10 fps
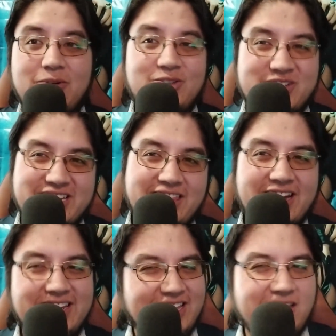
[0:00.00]
But I'm going to
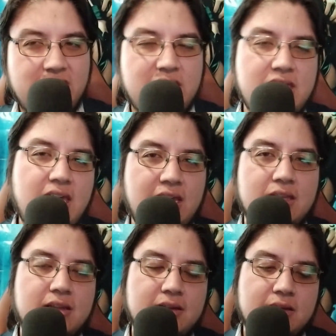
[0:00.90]
say that in
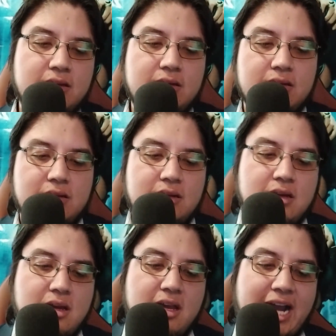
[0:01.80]
the end.
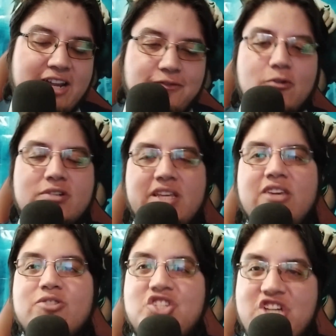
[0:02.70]
And of
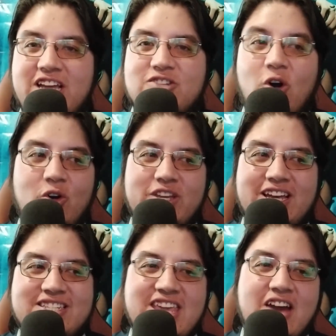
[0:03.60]
course they use jets.
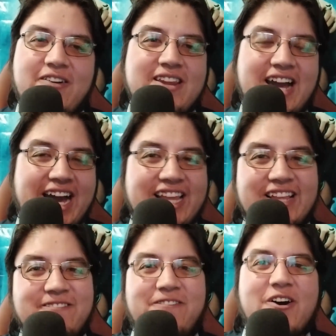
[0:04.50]
Oh yes, they are in an
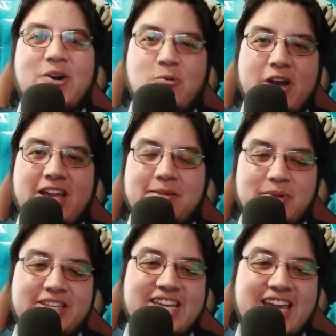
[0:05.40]
island far
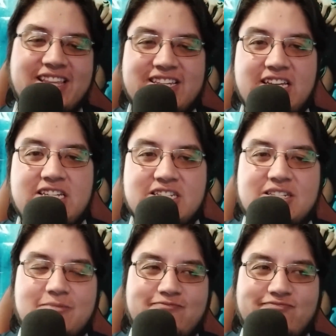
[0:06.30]
away, but Jet
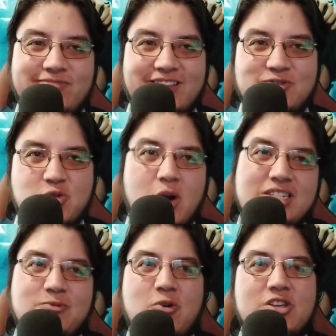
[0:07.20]
is
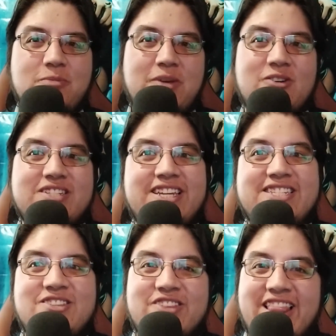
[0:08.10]
trustworthy
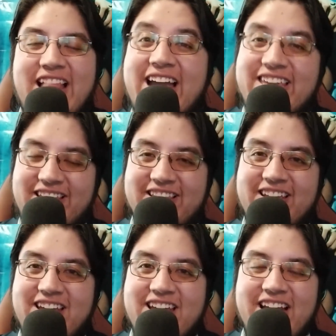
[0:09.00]
because he's not
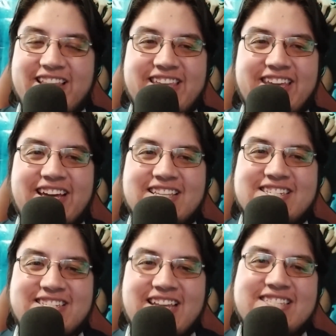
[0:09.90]
lying. And they
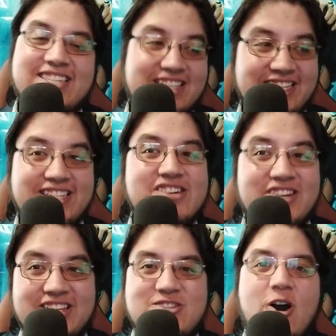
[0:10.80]
can sense that,
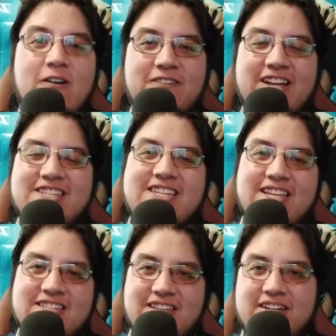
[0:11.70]
literally Toph
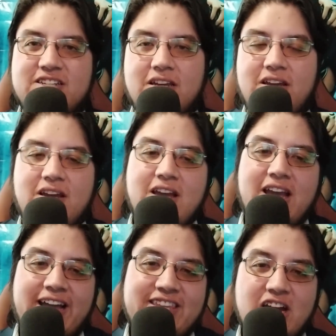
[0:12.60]
can sense that.
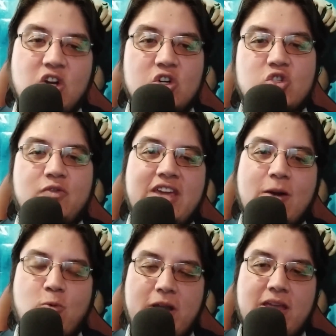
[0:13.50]
And they are going
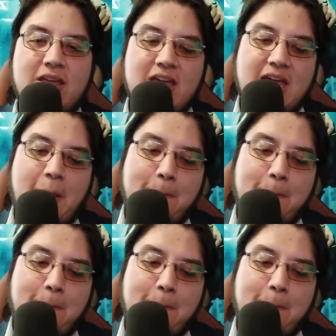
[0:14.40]
to be away.